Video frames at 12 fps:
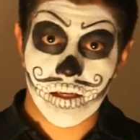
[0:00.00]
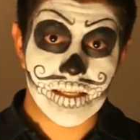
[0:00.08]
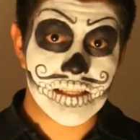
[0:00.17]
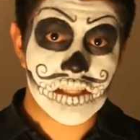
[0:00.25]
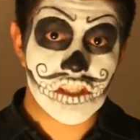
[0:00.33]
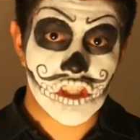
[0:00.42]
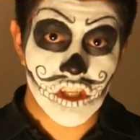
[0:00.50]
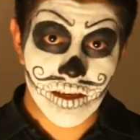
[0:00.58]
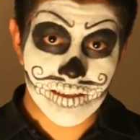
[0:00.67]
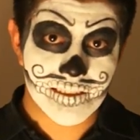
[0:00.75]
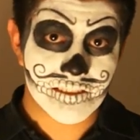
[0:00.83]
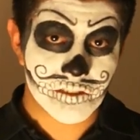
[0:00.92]
It is
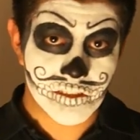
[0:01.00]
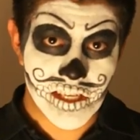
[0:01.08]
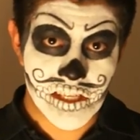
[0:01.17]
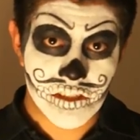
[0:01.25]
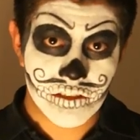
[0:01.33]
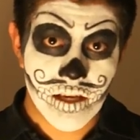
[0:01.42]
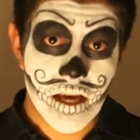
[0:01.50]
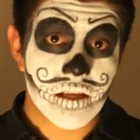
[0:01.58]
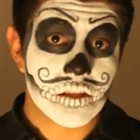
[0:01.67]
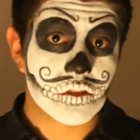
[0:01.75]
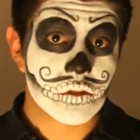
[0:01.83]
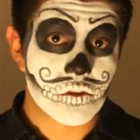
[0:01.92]
just a tradition
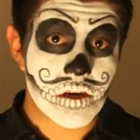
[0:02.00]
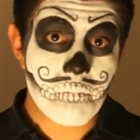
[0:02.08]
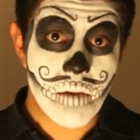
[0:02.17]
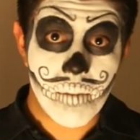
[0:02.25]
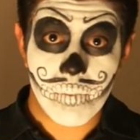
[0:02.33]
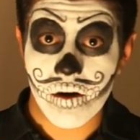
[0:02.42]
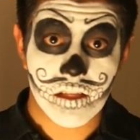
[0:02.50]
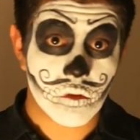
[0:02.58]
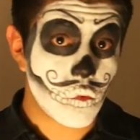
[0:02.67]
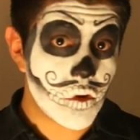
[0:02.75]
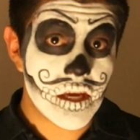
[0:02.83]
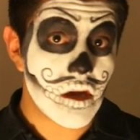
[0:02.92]
to remember
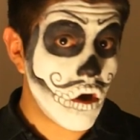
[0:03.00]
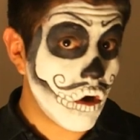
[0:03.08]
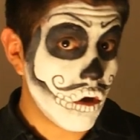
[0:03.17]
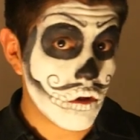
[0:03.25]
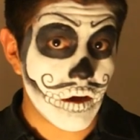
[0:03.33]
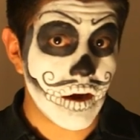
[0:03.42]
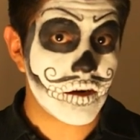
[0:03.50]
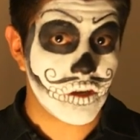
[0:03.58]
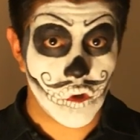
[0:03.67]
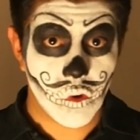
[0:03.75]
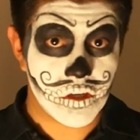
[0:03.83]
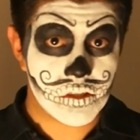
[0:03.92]
that we all are
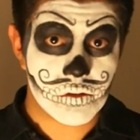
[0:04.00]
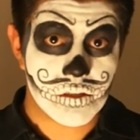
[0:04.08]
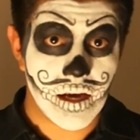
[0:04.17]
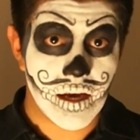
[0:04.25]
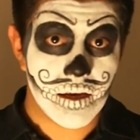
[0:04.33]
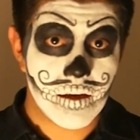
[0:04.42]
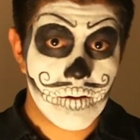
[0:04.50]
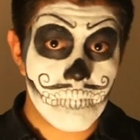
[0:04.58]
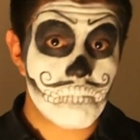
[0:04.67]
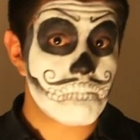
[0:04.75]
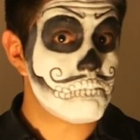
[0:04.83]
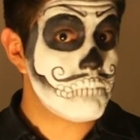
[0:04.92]
going to die.
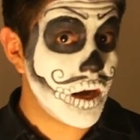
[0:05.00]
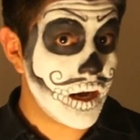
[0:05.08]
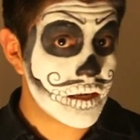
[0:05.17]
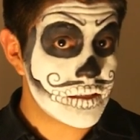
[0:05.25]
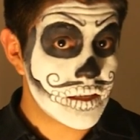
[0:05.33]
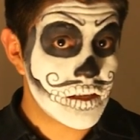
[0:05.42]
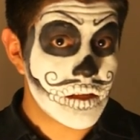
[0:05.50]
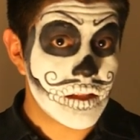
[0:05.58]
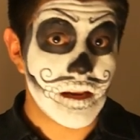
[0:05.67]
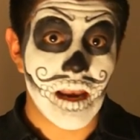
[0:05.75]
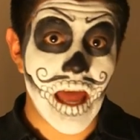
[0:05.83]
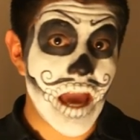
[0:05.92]
But
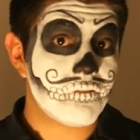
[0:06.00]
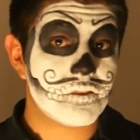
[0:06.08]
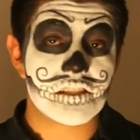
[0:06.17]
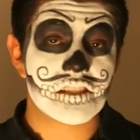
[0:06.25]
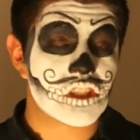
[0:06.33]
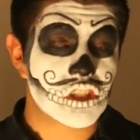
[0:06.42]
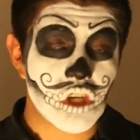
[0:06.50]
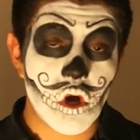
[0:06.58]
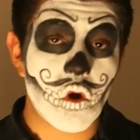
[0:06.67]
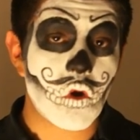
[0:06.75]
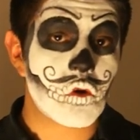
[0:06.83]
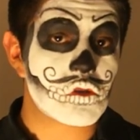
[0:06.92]
life is
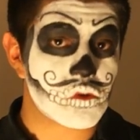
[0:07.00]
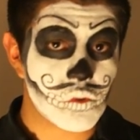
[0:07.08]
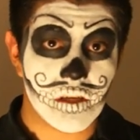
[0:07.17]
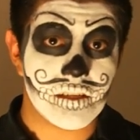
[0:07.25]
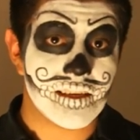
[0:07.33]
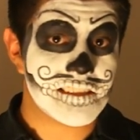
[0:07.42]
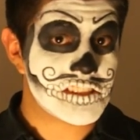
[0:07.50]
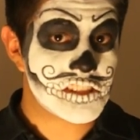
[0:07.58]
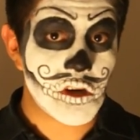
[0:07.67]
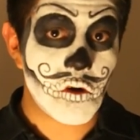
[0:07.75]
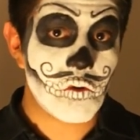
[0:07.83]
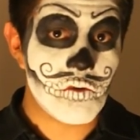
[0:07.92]
so sweet and
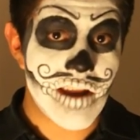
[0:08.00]
so